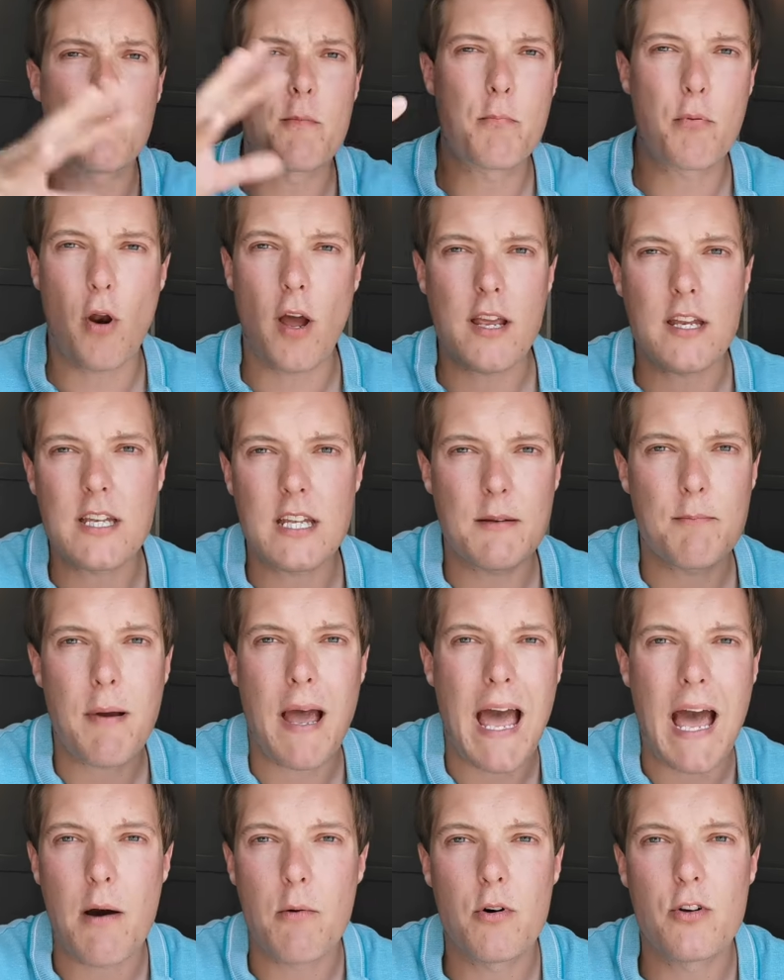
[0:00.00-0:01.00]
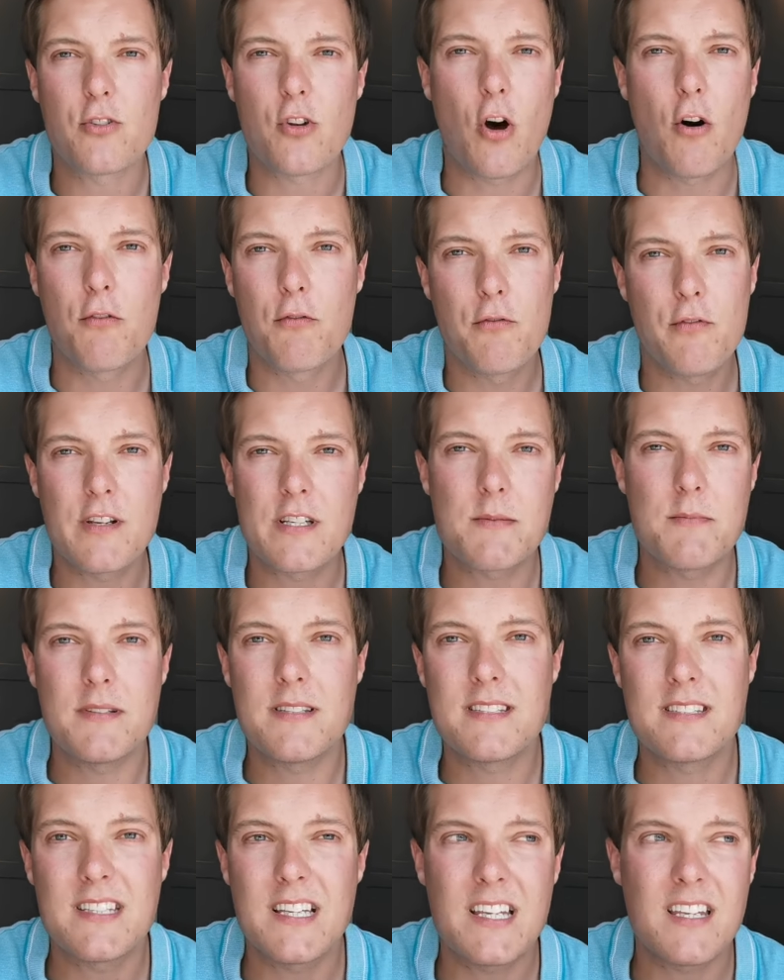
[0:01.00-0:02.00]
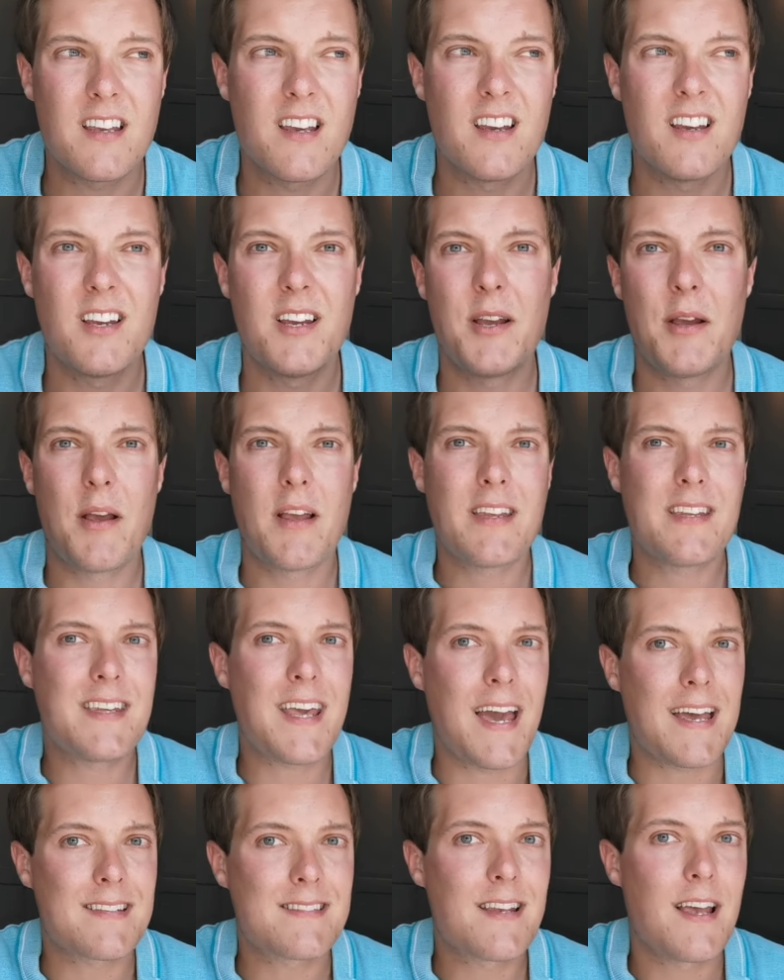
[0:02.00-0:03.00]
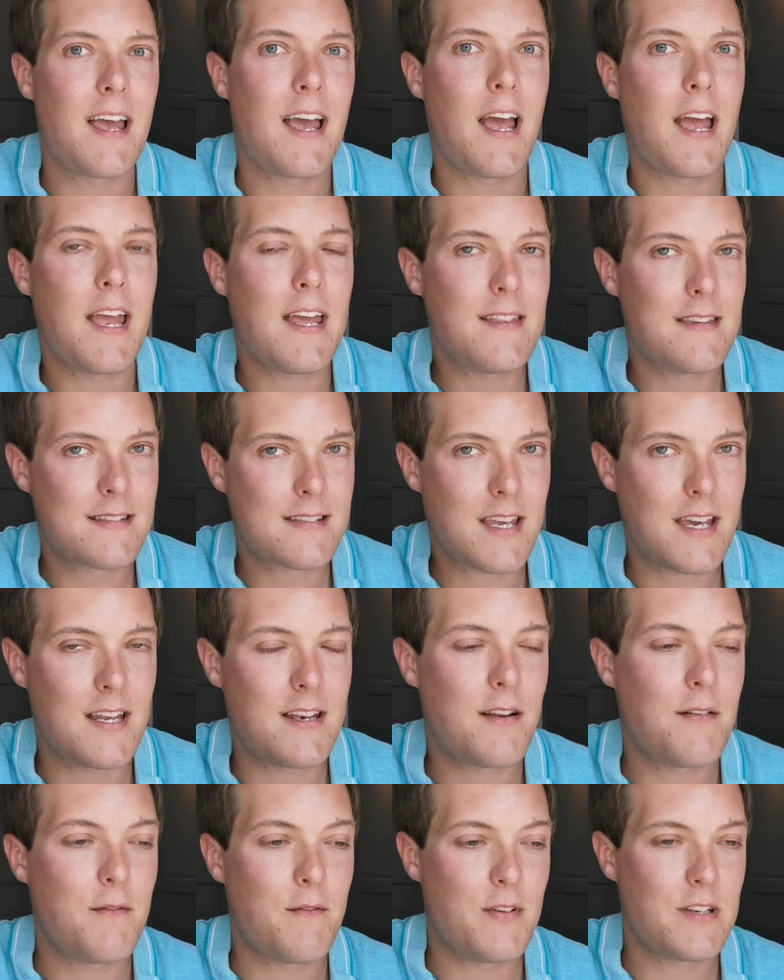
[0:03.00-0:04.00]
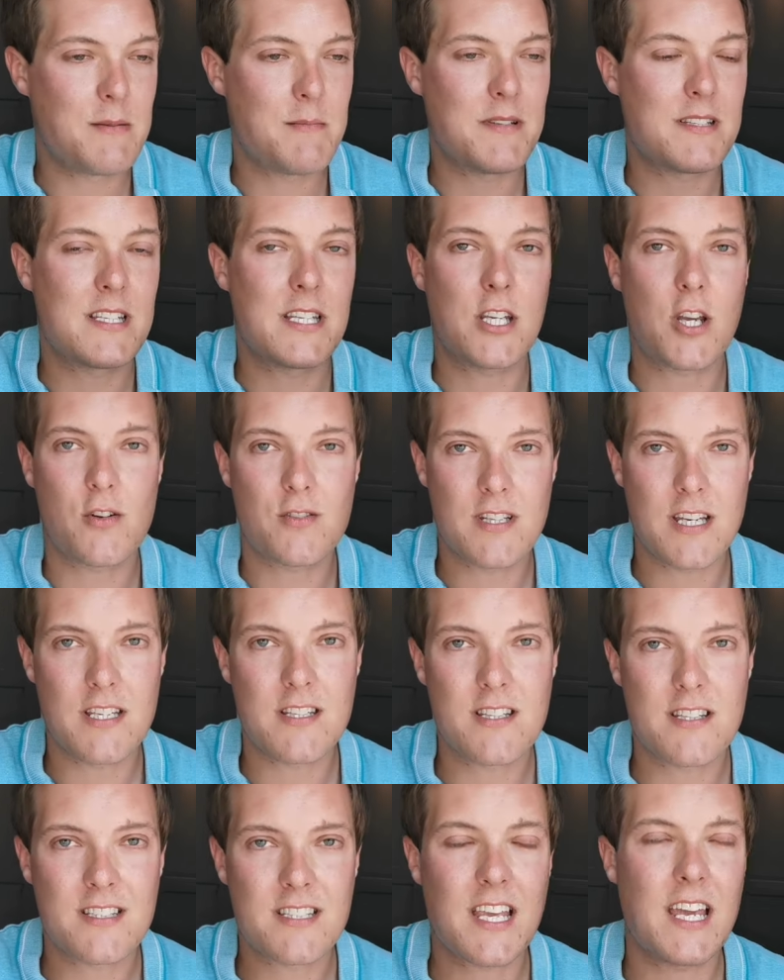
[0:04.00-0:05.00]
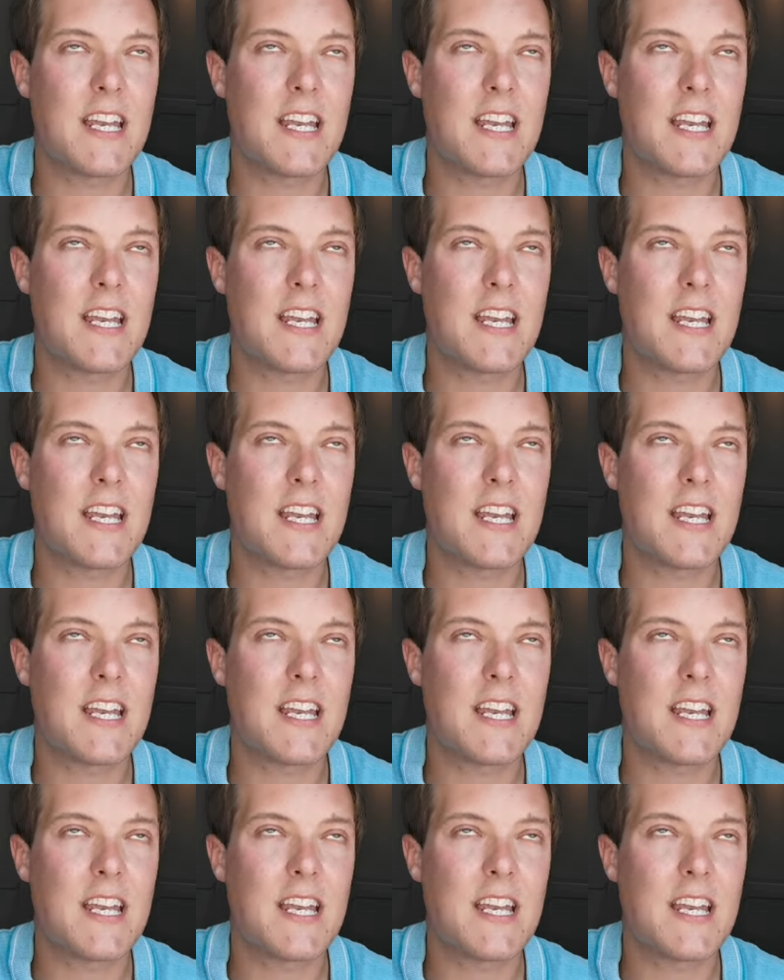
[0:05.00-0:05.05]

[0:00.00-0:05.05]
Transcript: all the brightening powers of vitamin C. Yes, in the skin, vitamin C goes into the